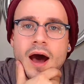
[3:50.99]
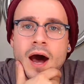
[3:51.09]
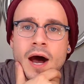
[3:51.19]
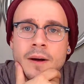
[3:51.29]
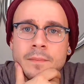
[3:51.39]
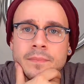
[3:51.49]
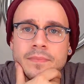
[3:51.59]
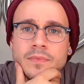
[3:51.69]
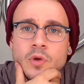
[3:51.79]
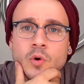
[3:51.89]

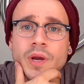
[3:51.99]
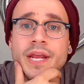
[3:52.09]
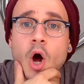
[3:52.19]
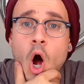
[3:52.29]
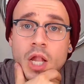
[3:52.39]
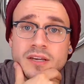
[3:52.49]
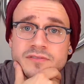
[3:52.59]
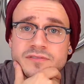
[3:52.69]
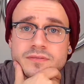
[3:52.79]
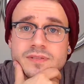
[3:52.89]
You create olive,